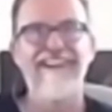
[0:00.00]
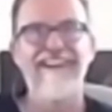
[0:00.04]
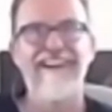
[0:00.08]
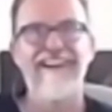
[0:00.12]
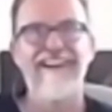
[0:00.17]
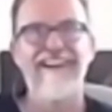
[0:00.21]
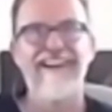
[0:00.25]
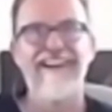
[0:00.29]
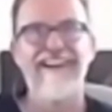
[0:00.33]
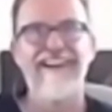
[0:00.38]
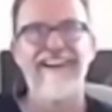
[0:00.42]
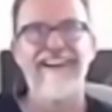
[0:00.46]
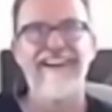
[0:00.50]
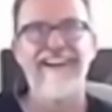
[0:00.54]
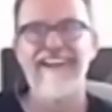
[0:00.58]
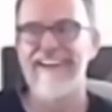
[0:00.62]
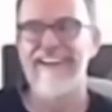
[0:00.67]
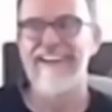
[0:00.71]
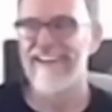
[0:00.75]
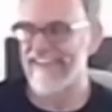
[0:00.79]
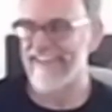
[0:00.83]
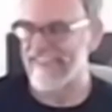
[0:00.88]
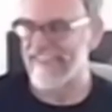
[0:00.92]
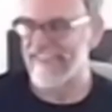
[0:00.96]

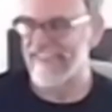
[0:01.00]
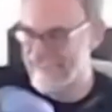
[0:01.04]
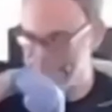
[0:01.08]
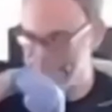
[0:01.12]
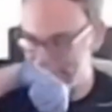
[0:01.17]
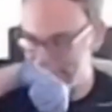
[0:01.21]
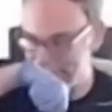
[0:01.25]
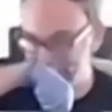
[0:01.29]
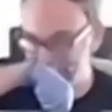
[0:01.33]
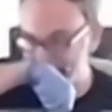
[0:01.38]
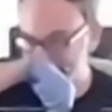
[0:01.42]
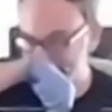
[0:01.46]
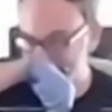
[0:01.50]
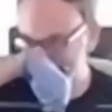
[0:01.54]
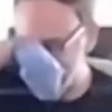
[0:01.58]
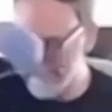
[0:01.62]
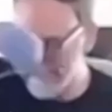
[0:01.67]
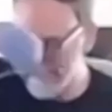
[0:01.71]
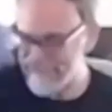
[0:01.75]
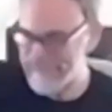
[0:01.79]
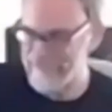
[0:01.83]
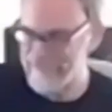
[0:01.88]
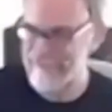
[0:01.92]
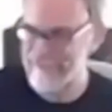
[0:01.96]

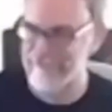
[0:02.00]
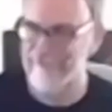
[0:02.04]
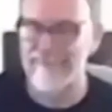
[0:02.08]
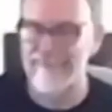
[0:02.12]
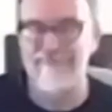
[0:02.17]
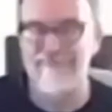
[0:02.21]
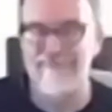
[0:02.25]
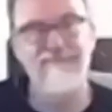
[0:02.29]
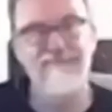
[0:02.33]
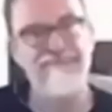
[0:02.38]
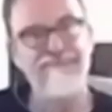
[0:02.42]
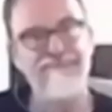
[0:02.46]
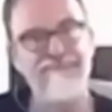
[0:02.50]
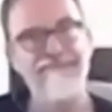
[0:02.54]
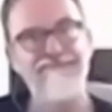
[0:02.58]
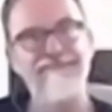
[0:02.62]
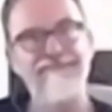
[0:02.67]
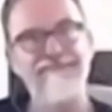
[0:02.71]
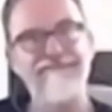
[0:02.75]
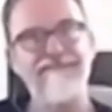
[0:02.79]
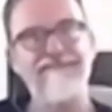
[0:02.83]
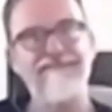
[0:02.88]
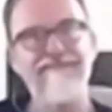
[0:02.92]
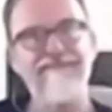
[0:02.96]

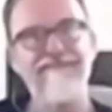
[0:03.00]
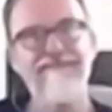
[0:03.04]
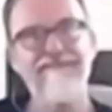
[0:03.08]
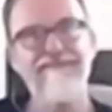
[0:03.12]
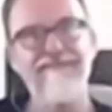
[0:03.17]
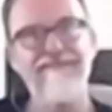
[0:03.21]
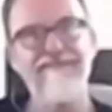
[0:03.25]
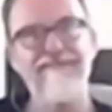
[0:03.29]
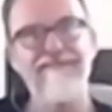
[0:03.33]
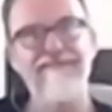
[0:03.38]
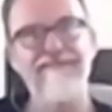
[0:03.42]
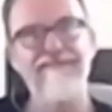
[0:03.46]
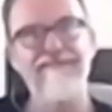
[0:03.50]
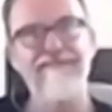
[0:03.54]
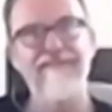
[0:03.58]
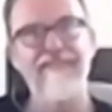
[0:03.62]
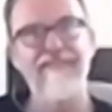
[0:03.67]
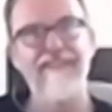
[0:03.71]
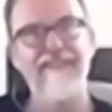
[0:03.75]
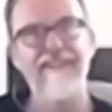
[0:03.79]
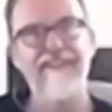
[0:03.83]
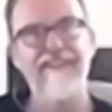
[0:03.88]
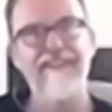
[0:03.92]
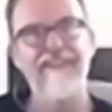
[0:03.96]

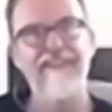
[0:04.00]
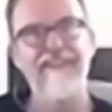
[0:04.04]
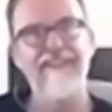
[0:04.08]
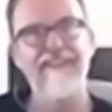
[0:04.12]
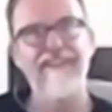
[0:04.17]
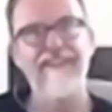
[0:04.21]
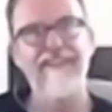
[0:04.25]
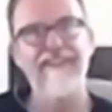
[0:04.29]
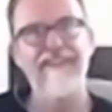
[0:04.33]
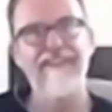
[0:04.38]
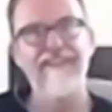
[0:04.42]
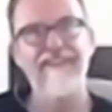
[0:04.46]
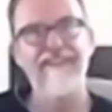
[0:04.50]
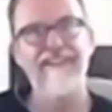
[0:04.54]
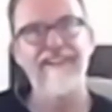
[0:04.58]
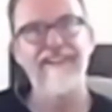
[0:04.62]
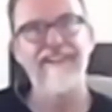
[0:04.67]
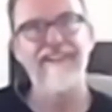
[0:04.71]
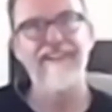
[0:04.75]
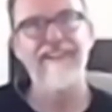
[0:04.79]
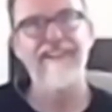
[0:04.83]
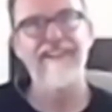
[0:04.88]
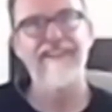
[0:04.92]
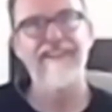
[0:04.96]

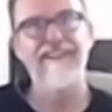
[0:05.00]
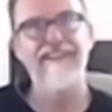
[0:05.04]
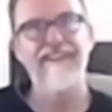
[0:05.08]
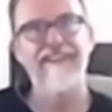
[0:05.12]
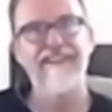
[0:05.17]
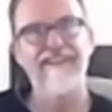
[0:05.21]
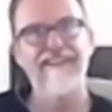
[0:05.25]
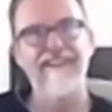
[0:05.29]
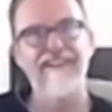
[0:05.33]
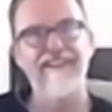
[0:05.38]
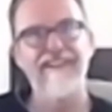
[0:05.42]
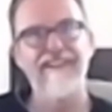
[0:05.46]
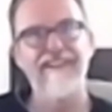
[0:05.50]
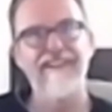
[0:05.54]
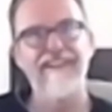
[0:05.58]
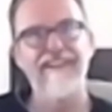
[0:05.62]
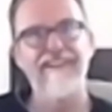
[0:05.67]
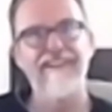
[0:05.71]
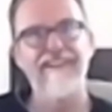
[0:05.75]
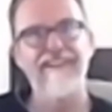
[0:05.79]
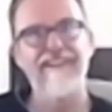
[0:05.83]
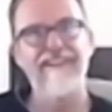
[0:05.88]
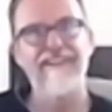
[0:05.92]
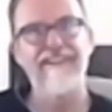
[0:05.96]

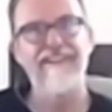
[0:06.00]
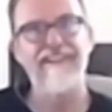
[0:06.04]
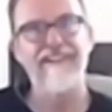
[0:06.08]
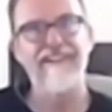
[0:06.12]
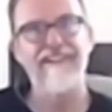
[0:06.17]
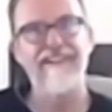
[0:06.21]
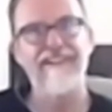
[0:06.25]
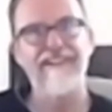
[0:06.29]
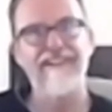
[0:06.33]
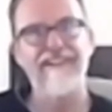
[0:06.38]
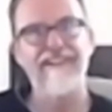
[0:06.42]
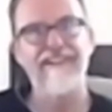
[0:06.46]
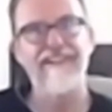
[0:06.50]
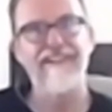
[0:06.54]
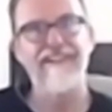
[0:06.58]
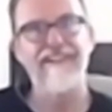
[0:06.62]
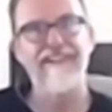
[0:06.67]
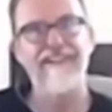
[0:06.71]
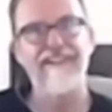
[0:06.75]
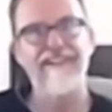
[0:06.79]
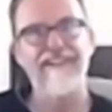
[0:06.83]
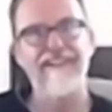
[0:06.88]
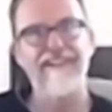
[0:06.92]
(not speaking)